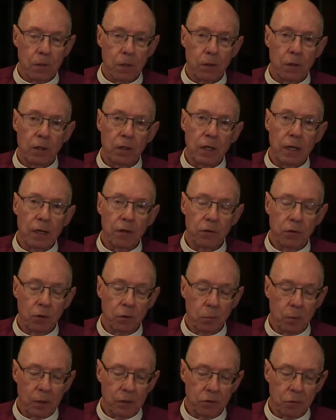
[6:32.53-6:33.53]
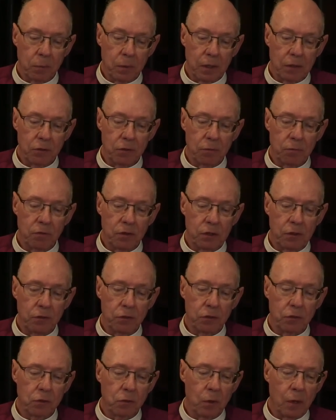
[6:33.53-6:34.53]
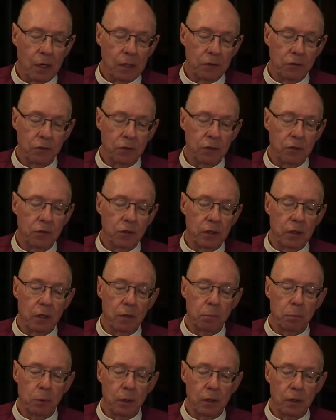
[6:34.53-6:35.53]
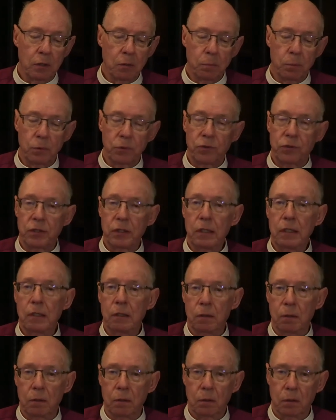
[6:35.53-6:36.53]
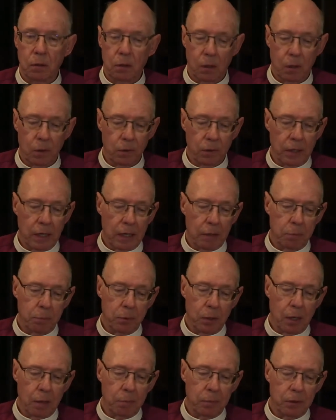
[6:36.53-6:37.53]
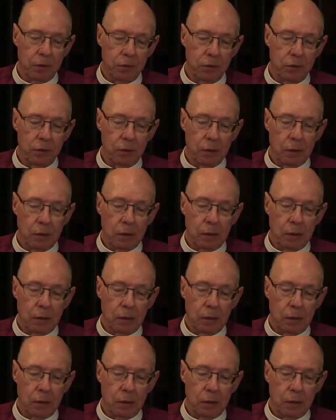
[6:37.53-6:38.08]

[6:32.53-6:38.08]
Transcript: The death and resurrection of Jesus Christ is the unbreakable seal on that promise.